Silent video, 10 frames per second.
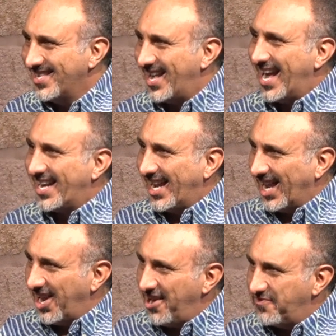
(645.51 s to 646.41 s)
that I can
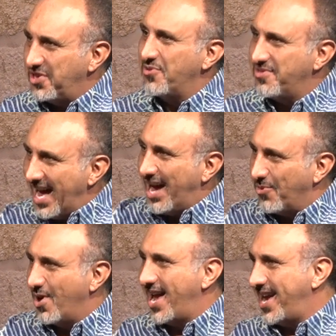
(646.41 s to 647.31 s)
love you that
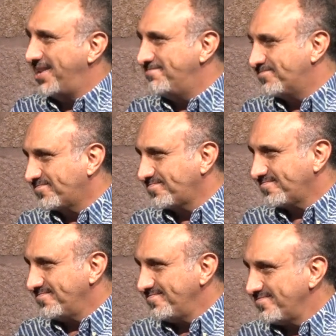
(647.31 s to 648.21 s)
way
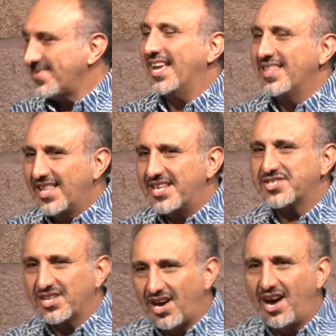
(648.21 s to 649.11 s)

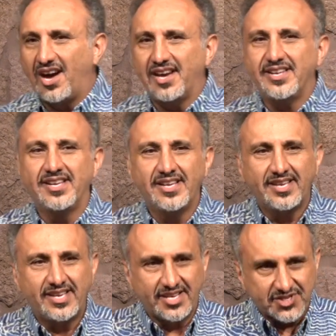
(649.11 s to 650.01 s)
unless God
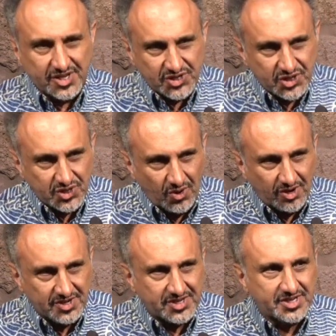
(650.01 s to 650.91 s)
is the
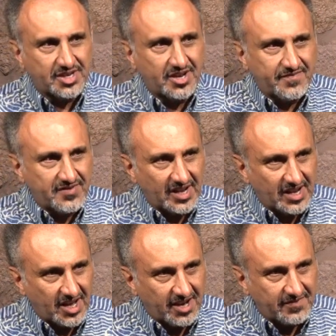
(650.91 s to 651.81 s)
source of the
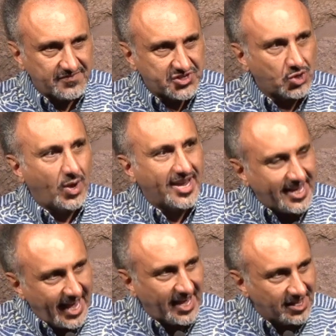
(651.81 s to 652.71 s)
love, so I
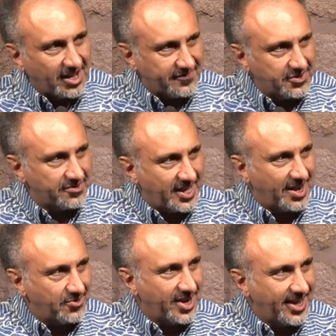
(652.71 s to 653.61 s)
can love you
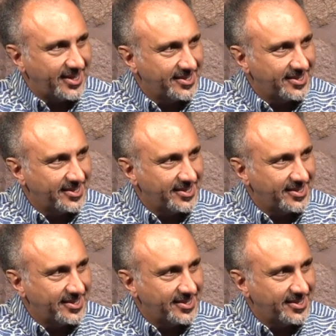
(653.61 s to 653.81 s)
that way.